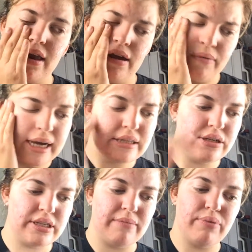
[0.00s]
And I
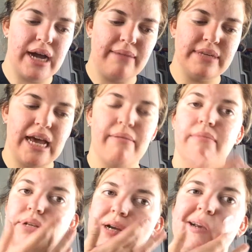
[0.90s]
was using Prime Time,
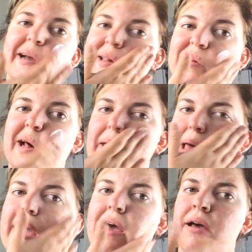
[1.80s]
I'm sure you guys
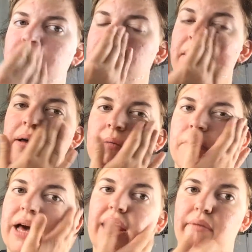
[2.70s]
saw that,
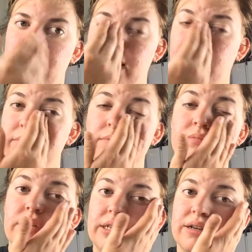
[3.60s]
but I ran out.
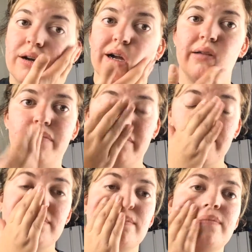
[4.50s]
It's all gone.
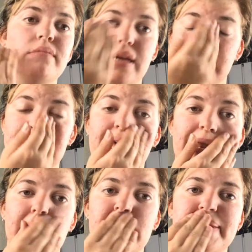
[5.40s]
It's
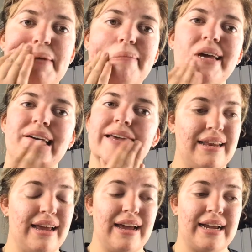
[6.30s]
adios. Bye-bye.
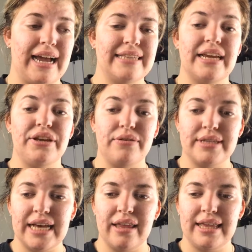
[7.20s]
And guys, I do
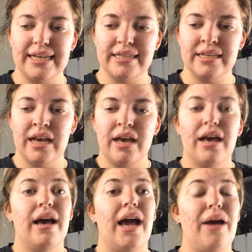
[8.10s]
sell this.
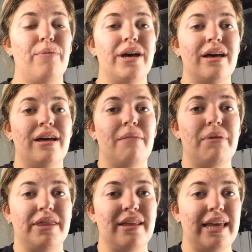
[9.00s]
I will
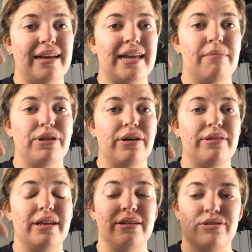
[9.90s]
put the link down below
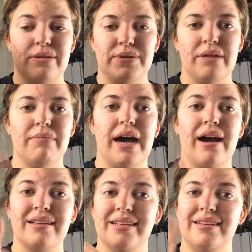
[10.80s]
in the description
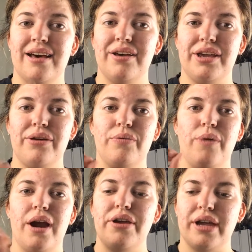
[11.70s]
box to tell you
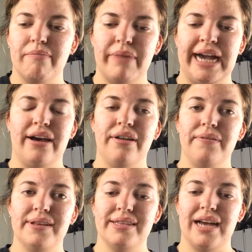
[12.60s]
where you can buy all of
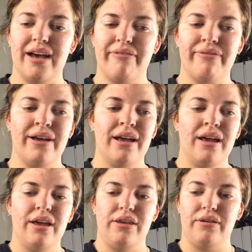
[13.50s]
this stuff.
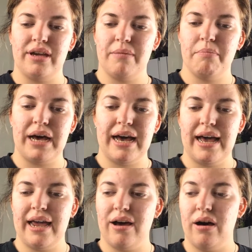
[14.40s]
You can
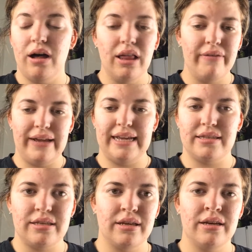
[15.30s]
buy all of
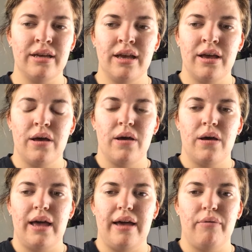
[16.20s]
it.
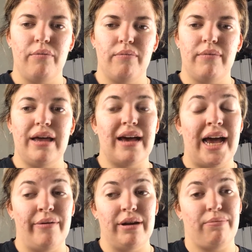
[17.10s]

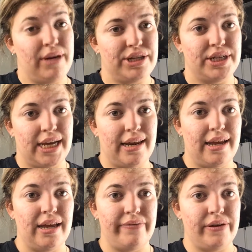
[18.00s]
I would appreciate
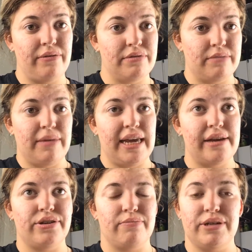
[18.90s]
it if you used me
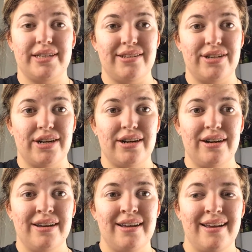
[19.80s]
as your presenter,
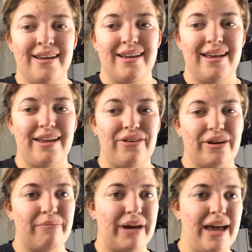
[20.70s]
and you
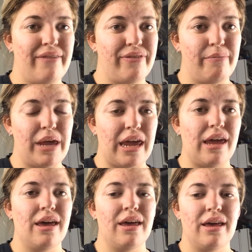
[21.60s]
can buy it from
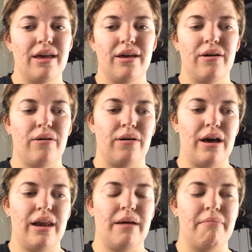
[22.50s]
me.
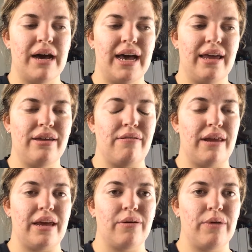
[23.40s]
on my
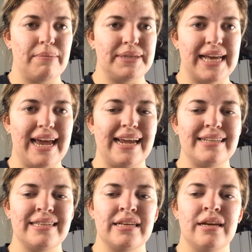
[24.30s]
Younique
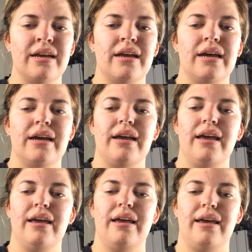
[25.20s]
website.
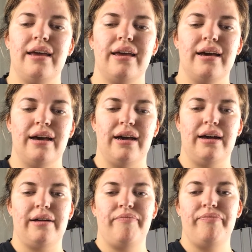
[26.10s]

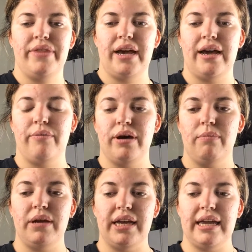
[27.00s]
I will
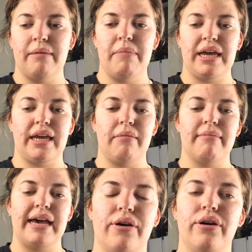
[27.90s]
be making
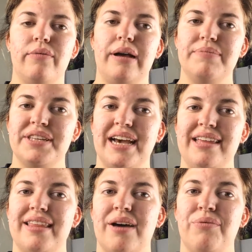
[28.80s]
own
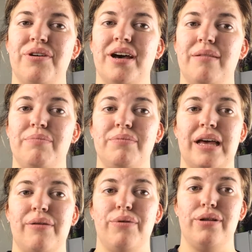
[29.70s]
website that
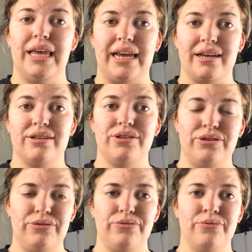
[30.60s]
will link
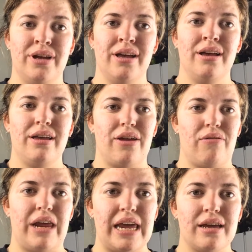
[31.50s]
to
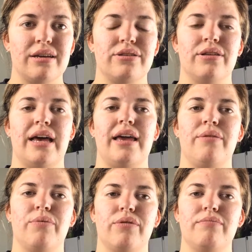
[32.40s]
Younique so that
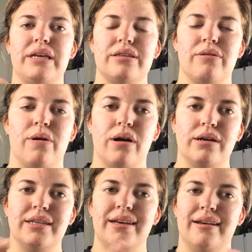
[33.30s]
it won't be so
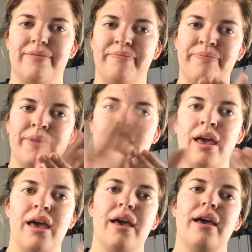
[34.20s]
hard to
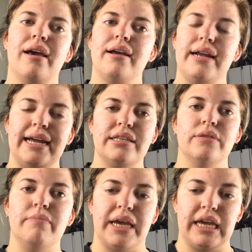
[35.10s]
get
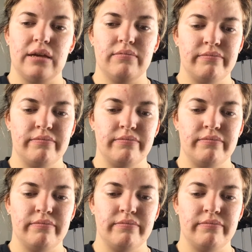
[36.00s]
to me.